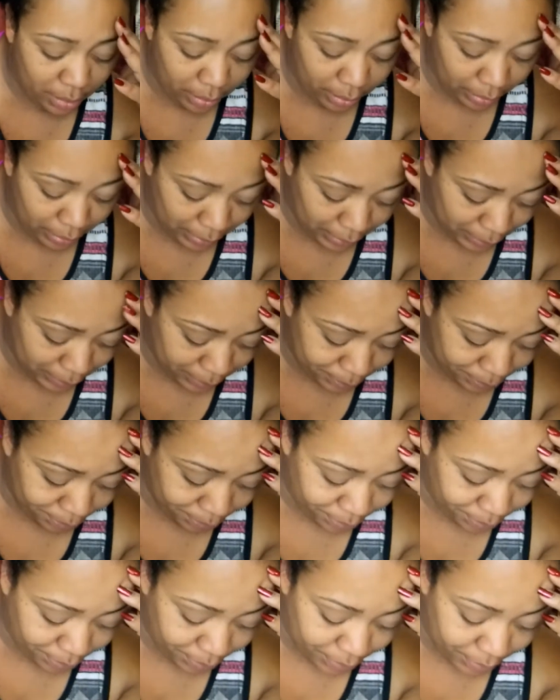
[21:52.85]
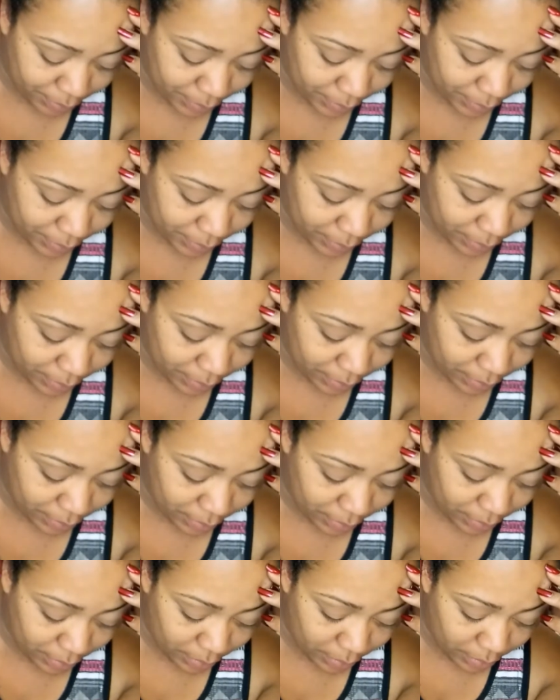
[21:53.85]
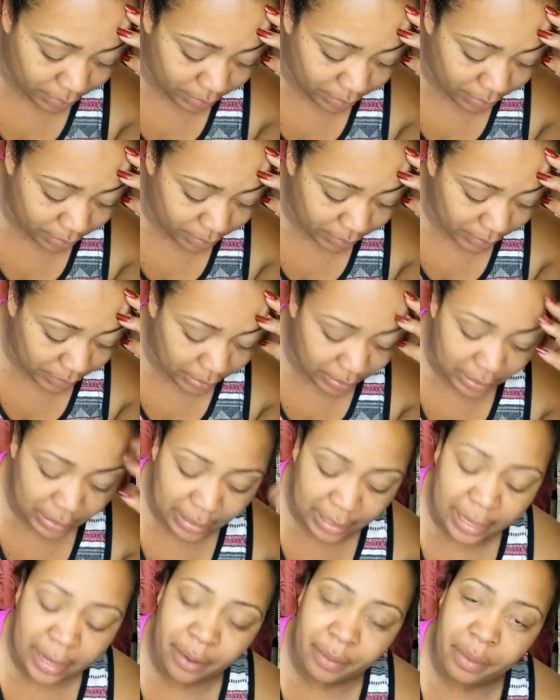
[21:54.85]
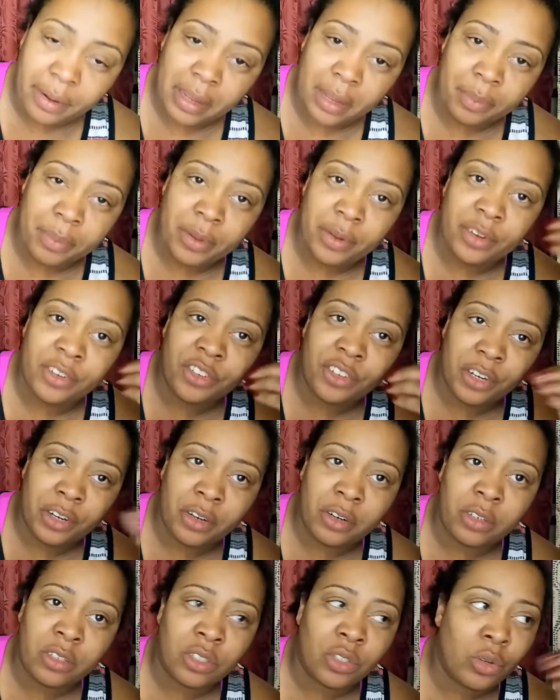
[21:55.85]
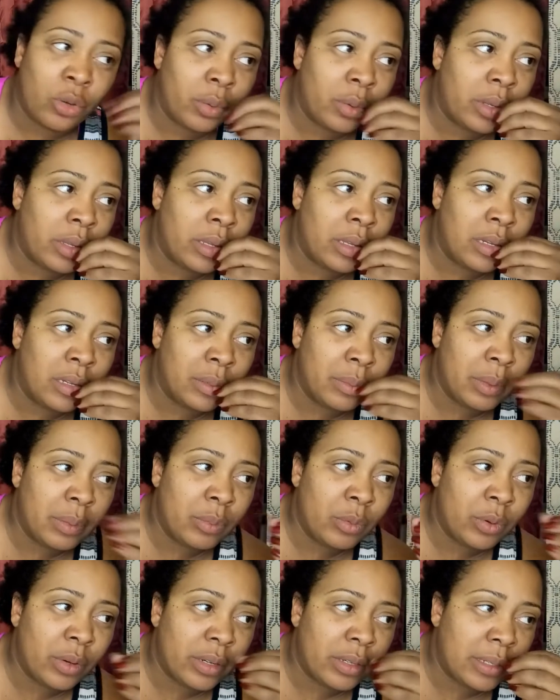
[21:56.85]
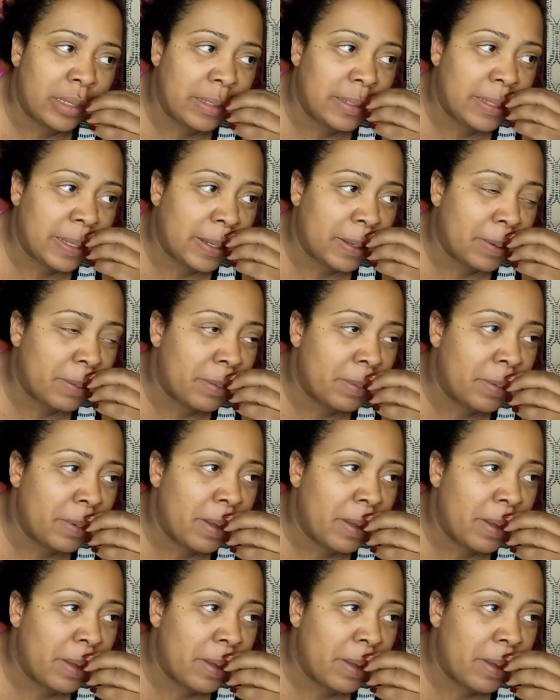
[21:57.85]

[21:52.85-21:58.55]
Then Karen got there and shared her story a little bit more in detail.